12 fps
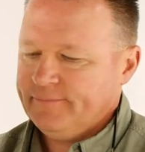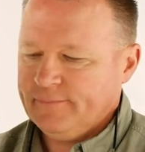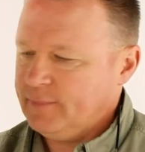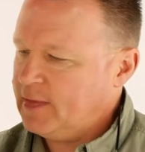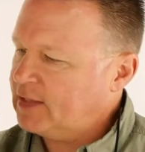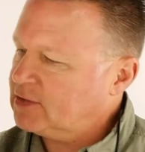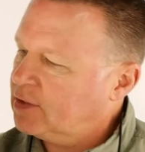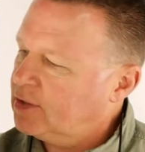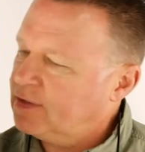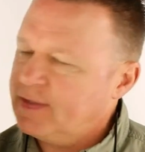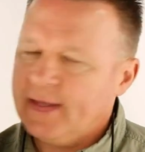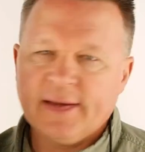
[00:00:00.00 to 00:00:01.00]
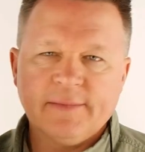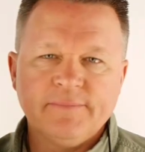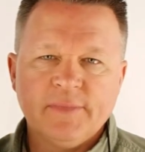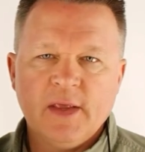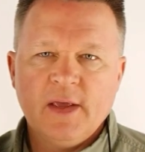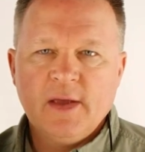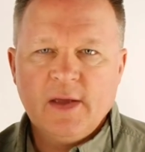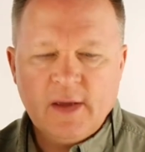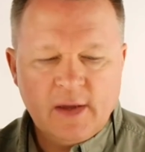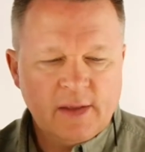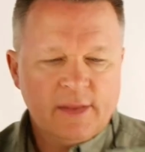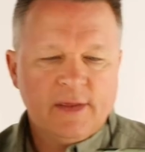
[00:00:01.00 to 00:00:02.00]
That's a good thing.
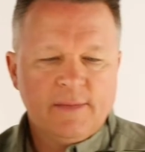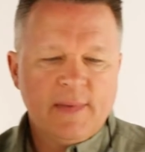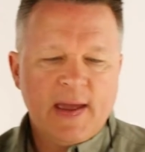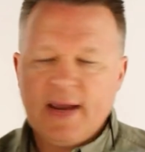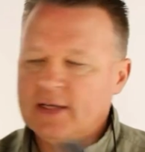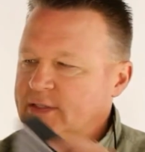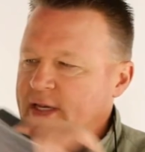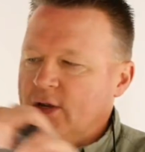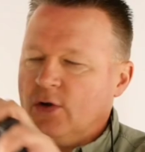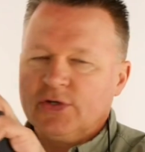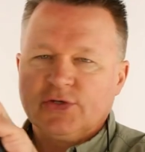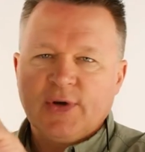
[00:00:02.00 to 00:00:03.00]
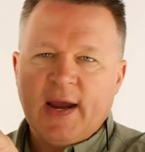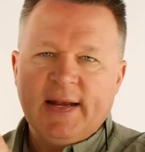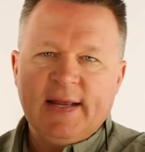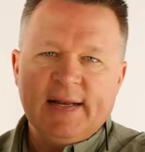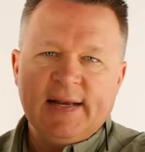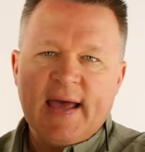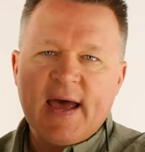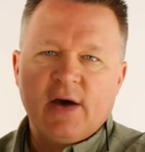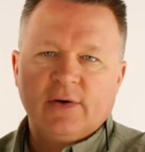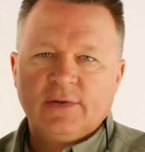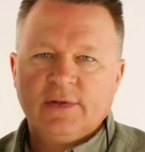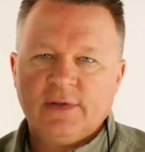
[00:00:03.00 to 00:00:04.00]
The magazine goes straight in and
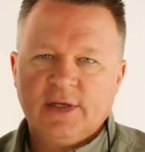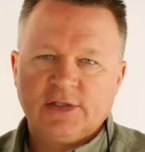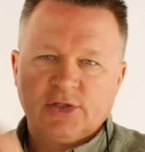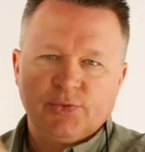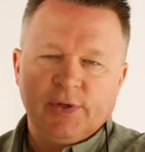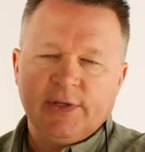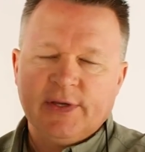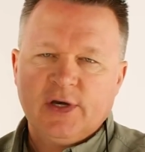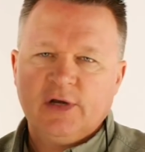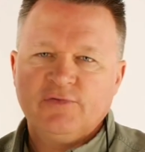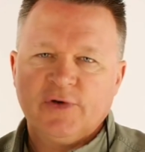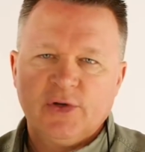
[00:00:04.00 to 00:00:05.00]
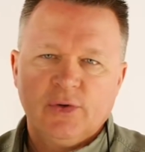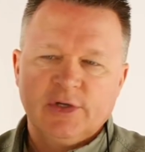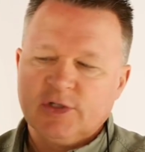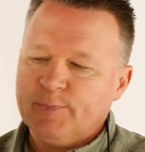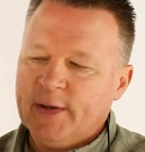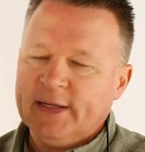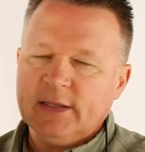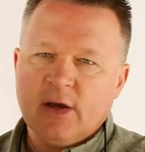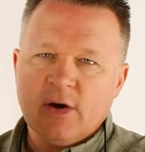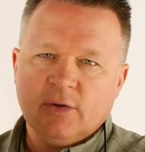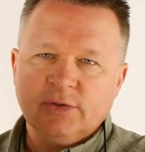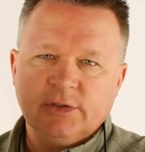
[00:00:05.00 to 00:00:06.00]
out. This is really good for doing speed
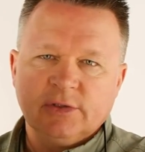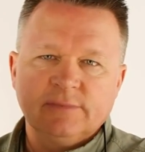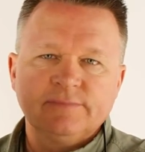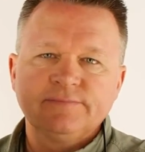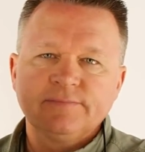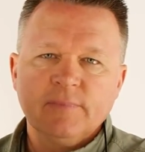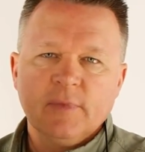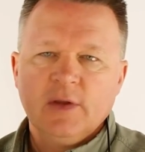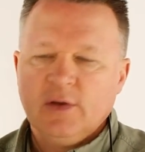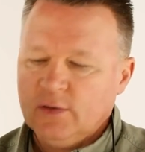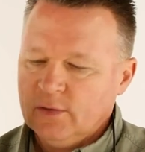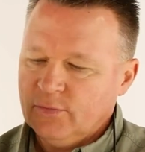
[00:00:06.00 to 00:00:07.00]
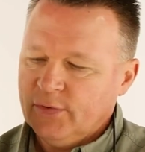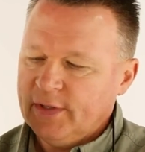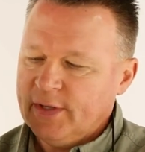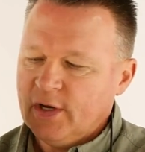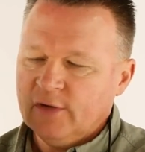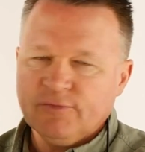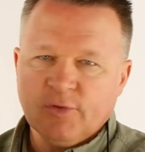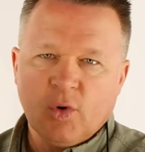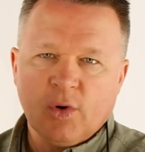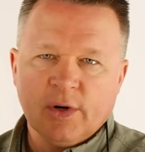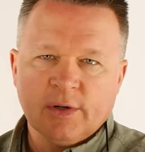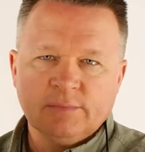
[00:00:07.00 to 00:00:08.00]
loads. Really good
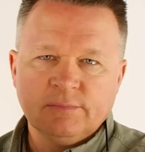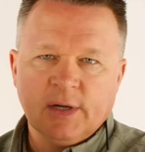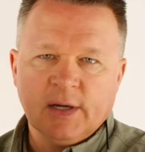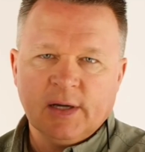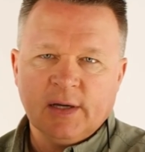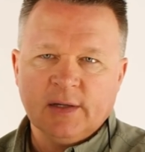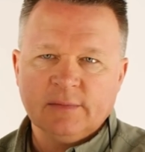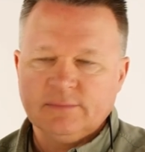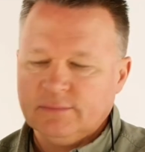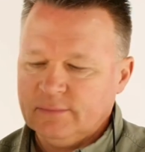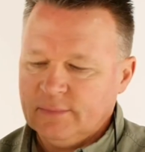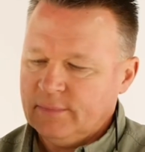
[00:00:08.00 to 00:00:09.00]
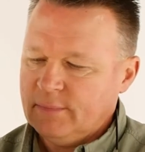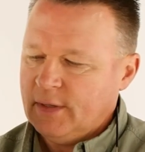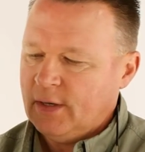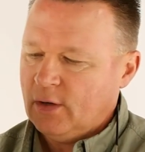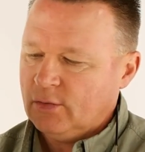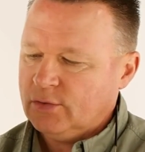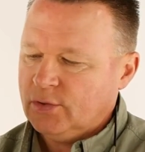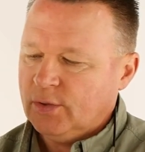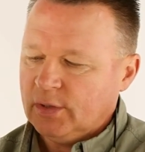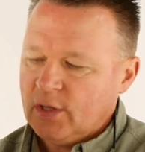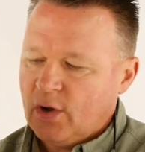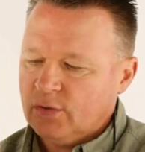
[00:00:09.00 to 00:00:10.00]
for
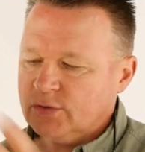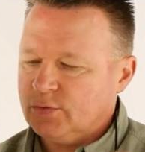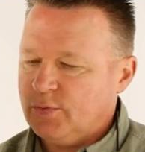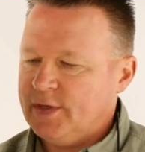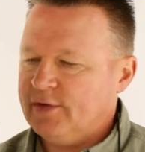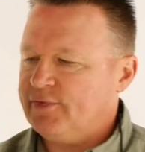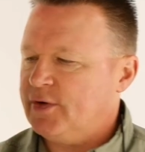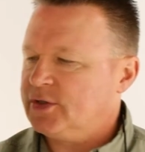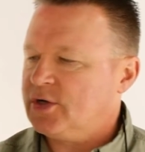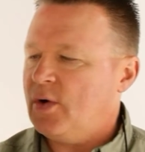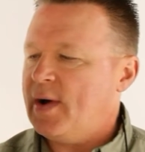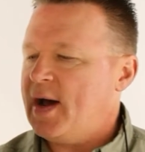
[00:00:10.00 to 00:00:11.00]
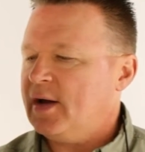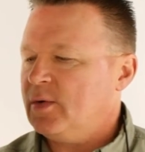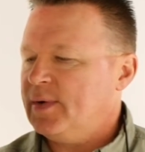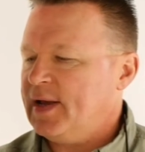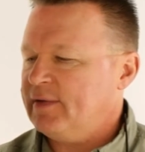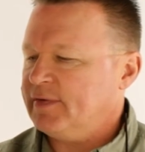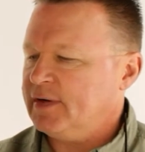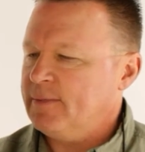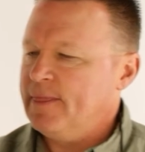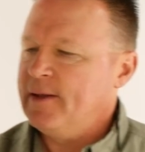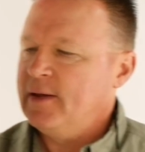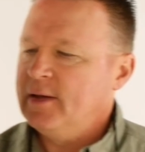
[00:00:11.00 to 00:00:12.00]
doing loads when you first go out or whatever.
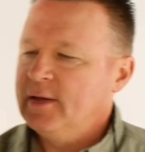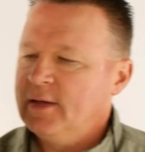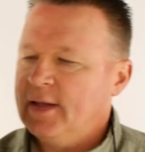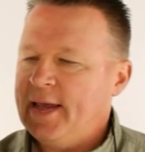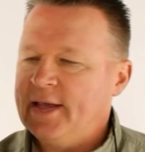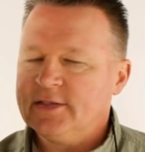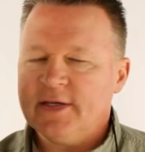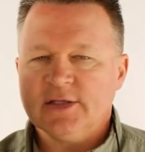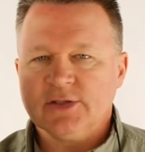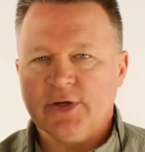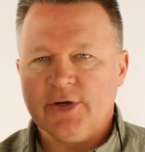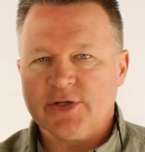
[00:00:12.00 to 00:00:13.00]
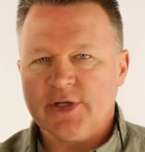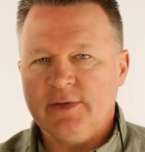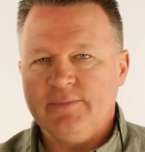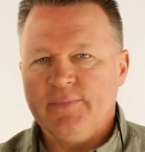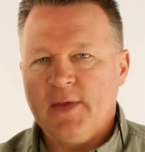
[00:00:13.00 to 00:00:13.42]
Easy insertion.